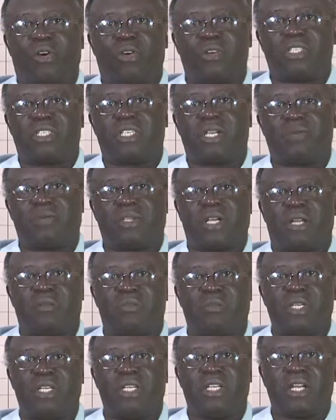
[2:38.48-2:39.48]
concept
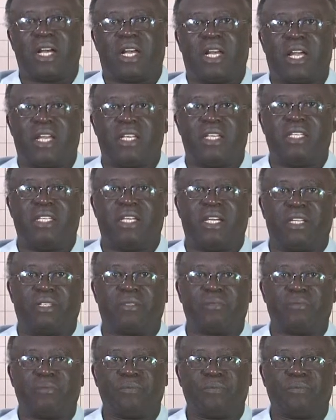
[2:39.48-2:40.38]
can be an idea,